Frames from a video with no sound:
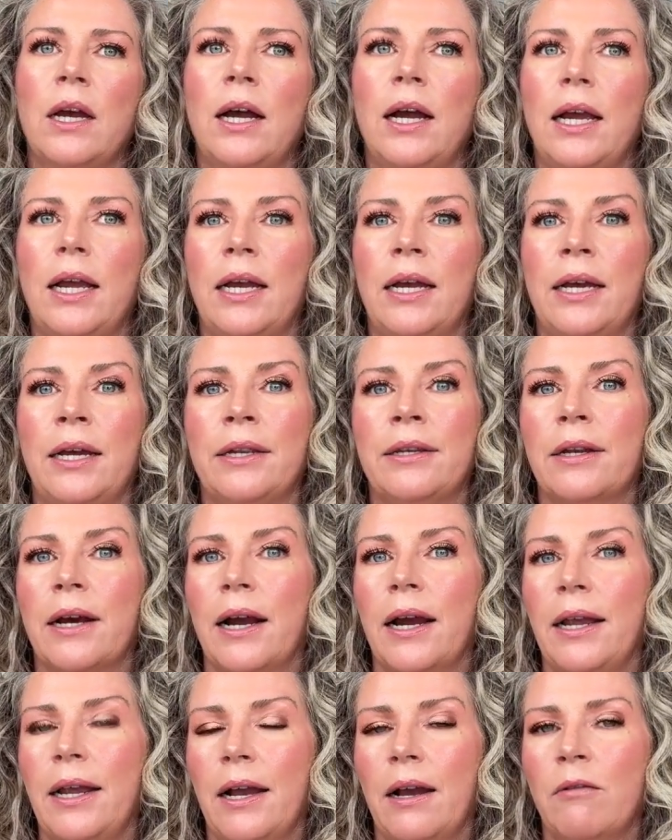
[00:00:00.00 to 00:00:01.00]
and
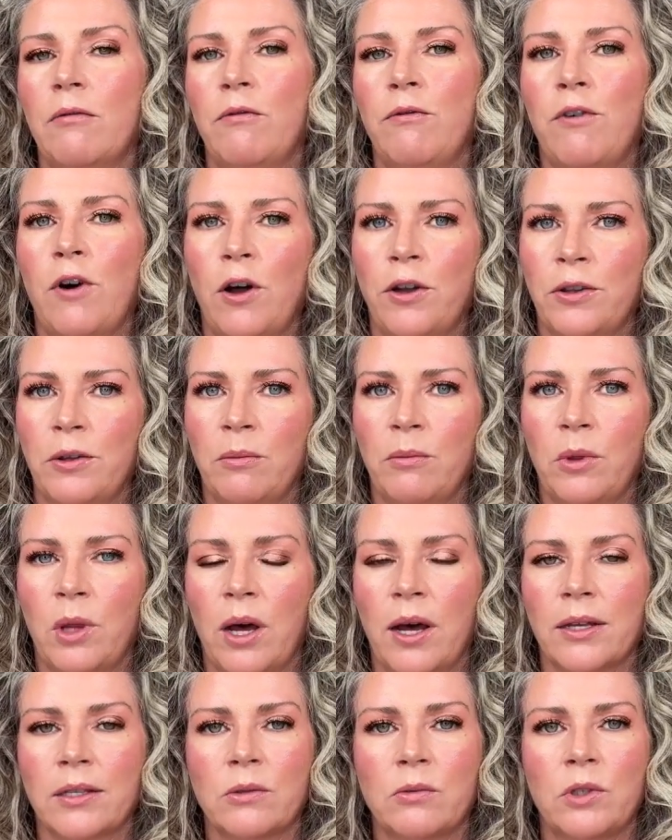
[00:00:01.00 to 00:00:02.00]
I have volume
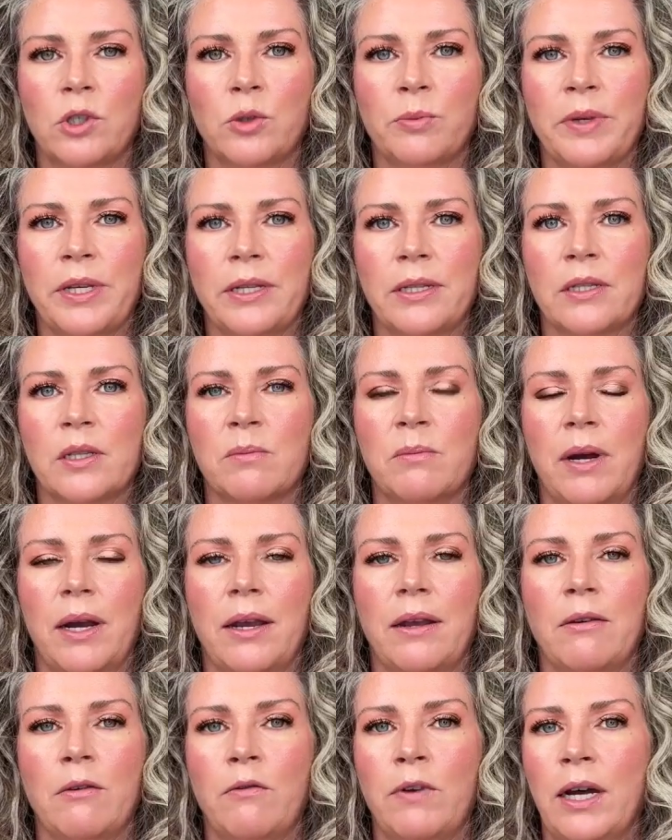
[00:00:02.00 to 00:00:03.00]
loss, which means
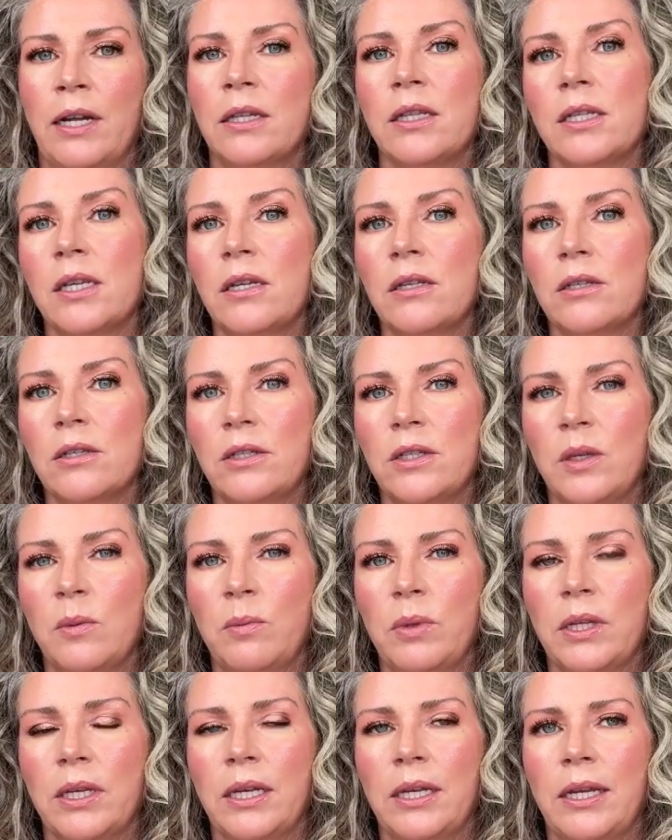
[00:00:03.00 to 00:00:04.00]
my fat cells are
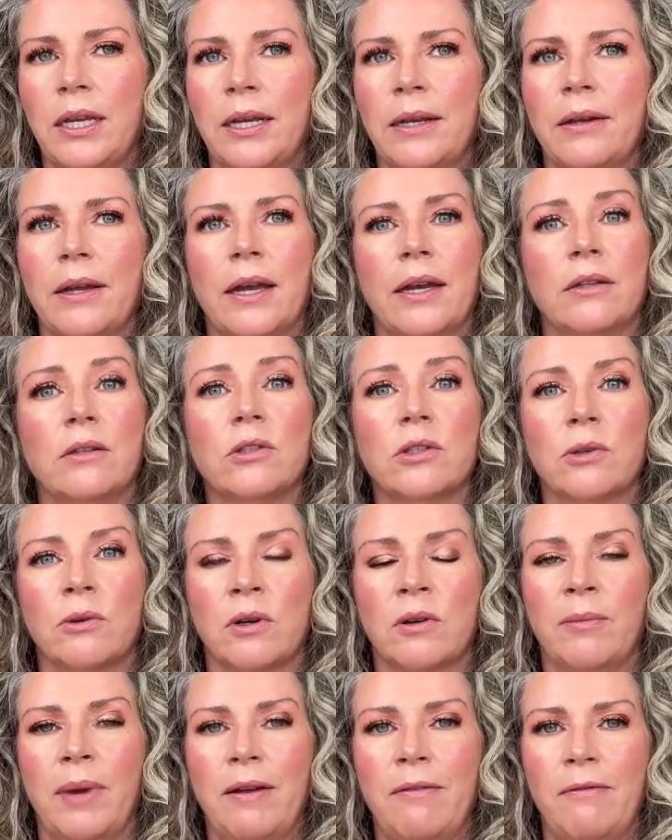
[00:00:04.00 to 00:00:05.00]
depleting and so
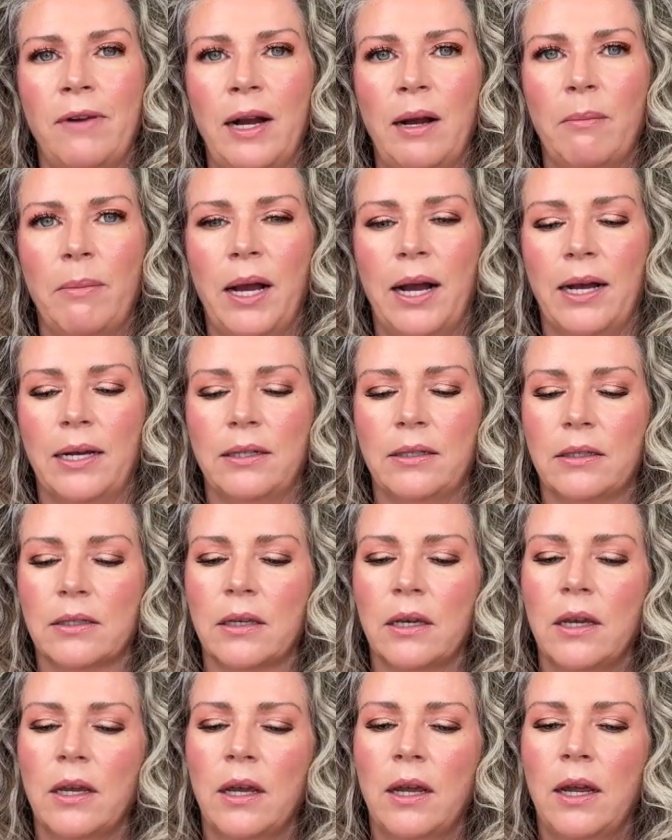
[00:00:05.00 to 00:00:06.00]
are my fat pads.
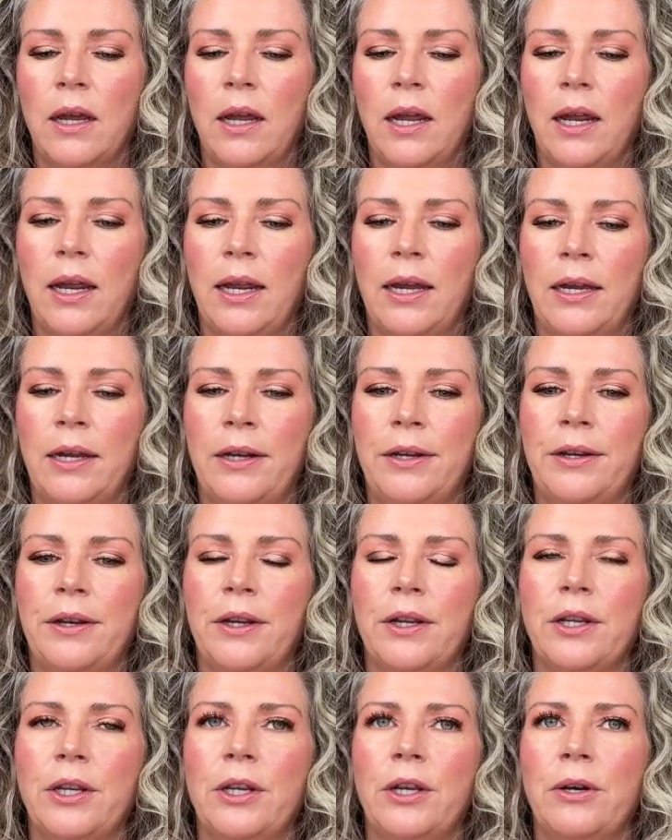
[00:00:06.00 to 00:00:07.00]
And,
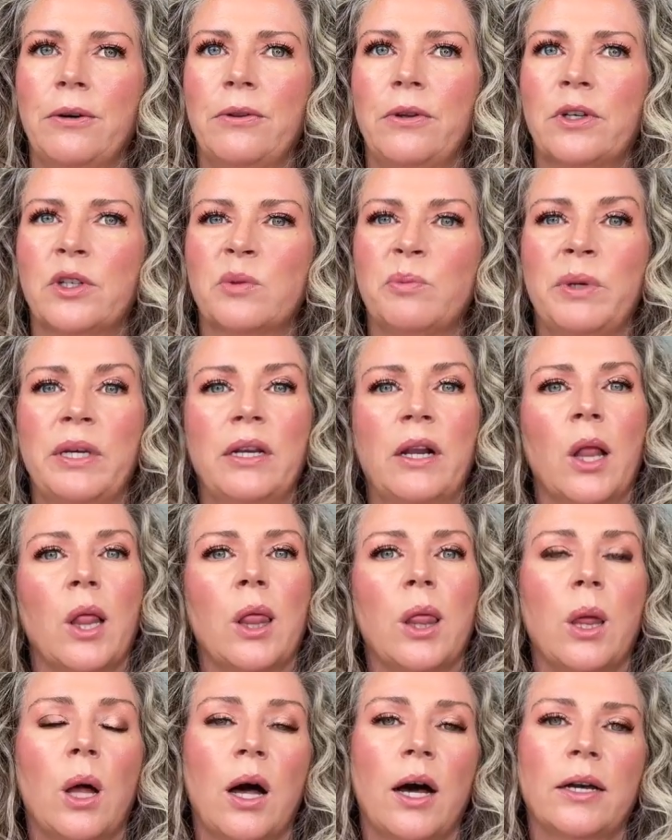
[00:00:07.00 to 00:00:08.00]
you know, there's been a
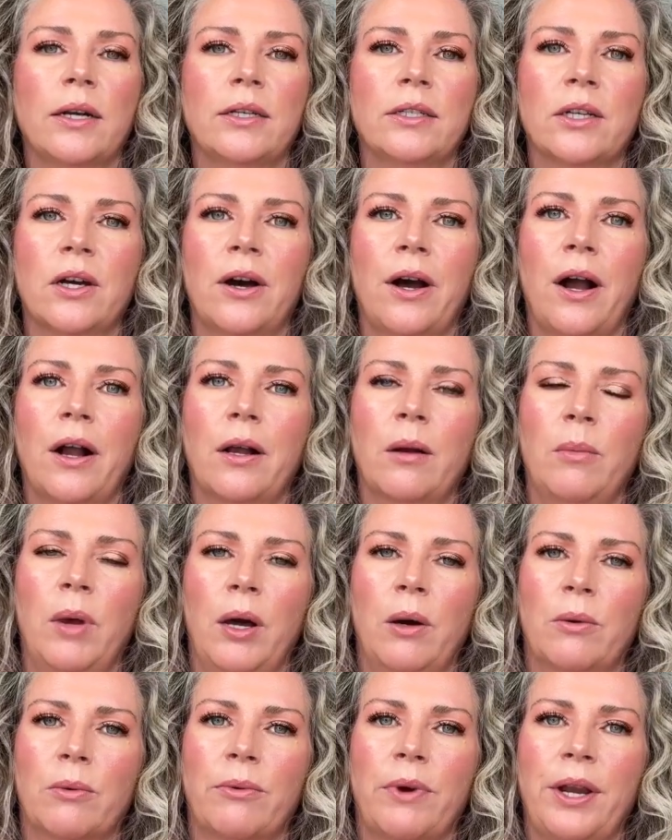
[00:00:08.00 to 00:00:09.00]
lot of talk
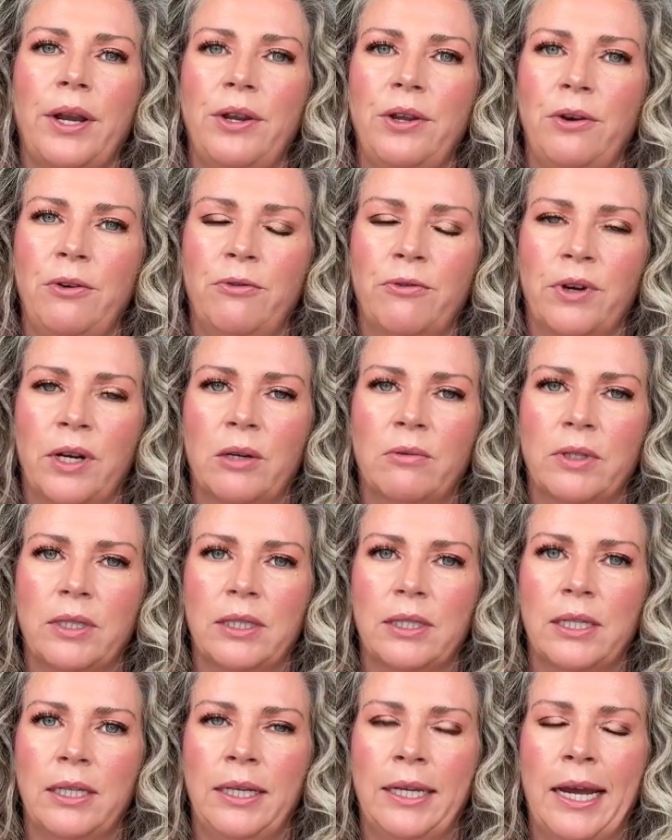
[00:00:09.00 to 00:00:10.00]
about radio
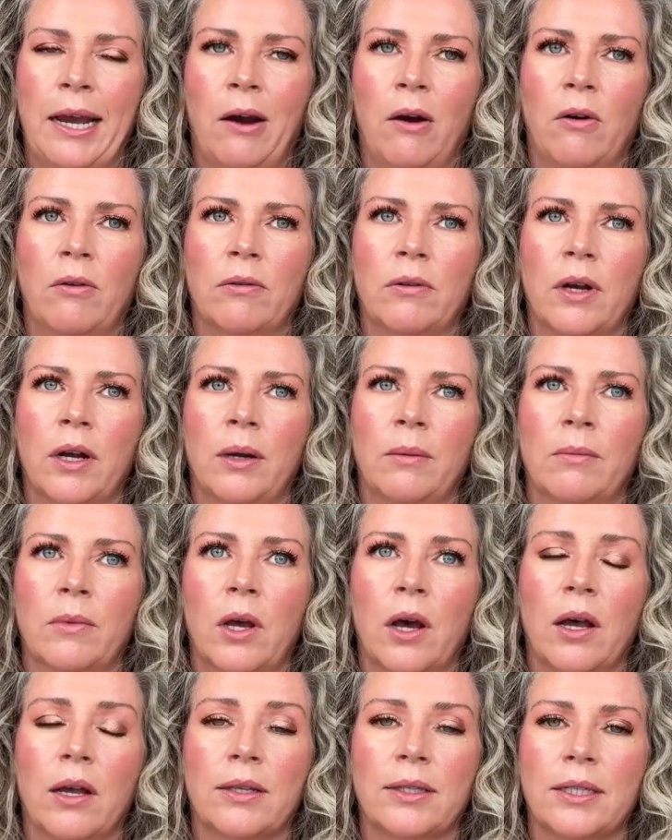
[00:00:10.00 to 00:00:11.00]
frequency now um,
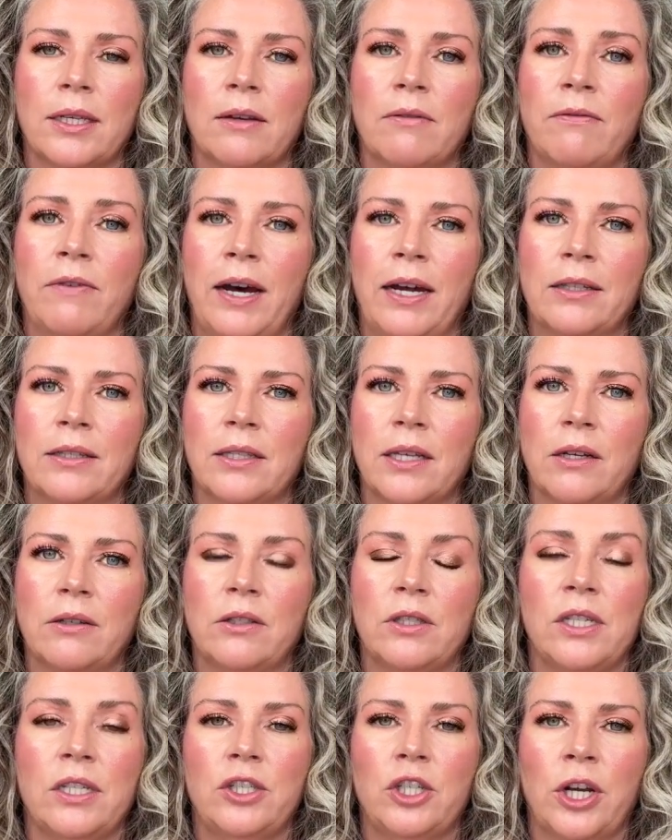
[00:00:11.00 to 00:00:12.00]
causing fat cell
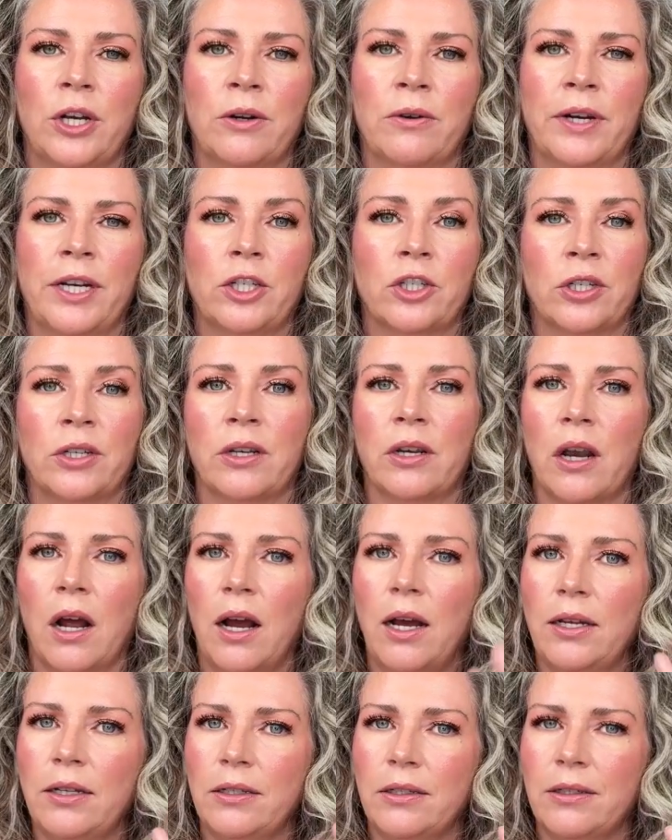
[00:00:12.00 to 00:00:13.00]
degeneration.
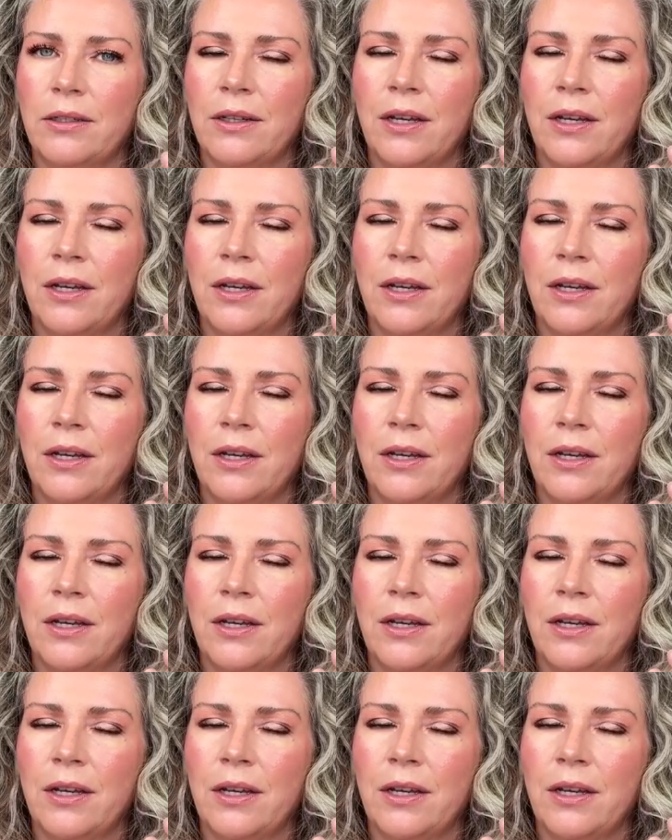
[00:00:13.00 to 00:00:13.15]
Not,